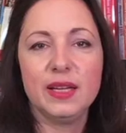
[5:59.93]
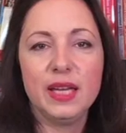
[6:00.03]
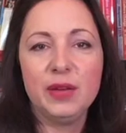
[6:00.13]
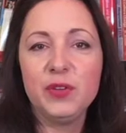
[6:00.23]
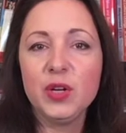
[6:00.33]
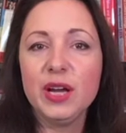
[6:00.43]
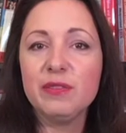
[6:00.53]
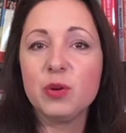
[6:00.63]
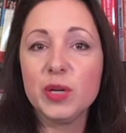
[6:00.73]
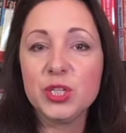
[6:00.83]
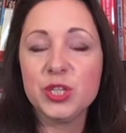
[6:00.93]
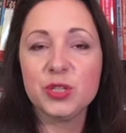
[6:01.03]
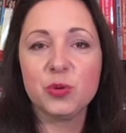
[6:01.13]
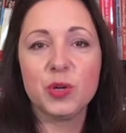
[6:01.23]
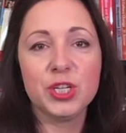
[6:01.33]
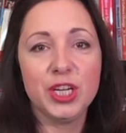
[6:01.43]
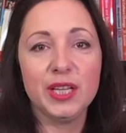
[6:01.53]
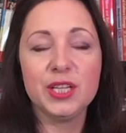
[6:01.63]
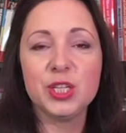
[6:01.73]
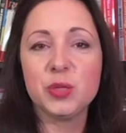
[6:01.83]
If you have questions or
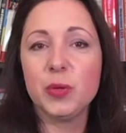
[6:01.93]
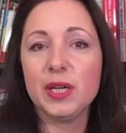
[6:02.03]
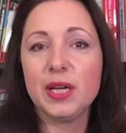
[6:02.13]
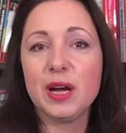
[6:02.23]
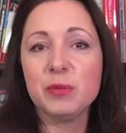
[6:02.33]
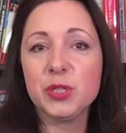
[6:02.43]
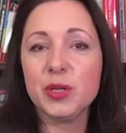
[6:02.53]
challenges when it comes to